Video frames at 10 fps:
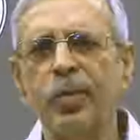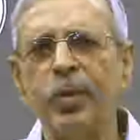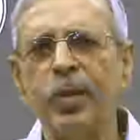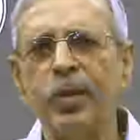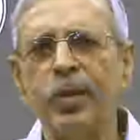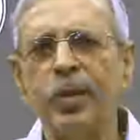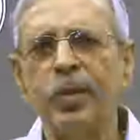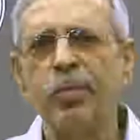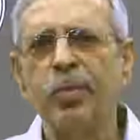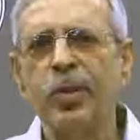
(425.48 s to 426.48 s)
may
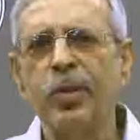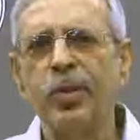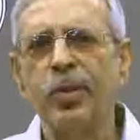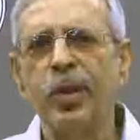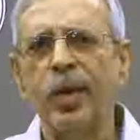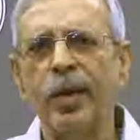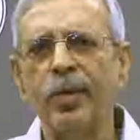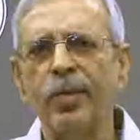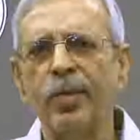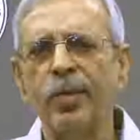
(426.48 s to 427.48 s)
be
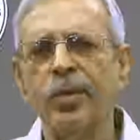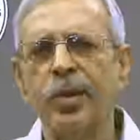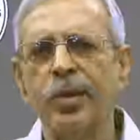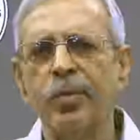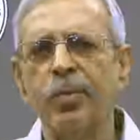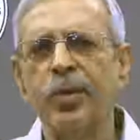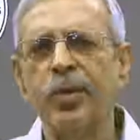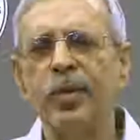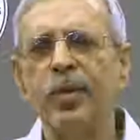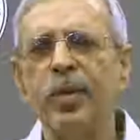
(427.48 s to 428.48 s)
X
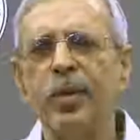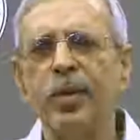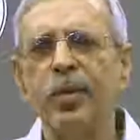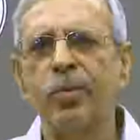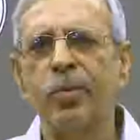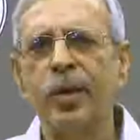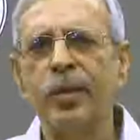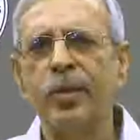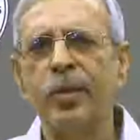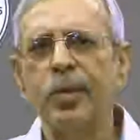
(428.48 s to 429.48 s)
30%, Y
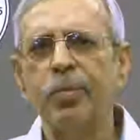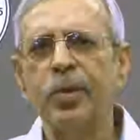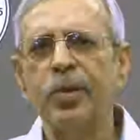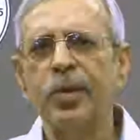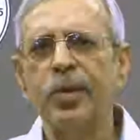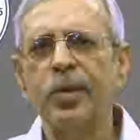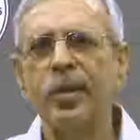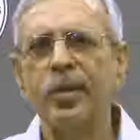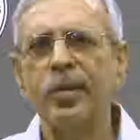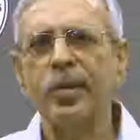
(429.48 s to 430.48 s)
30%,
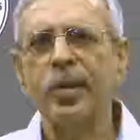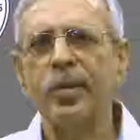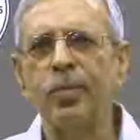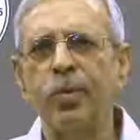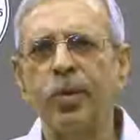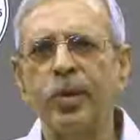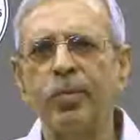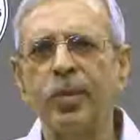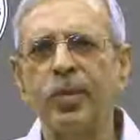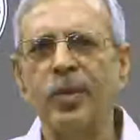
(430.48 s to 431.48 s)
and Z
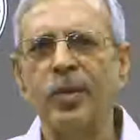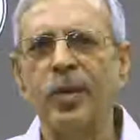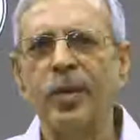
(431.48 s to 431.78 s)
40%.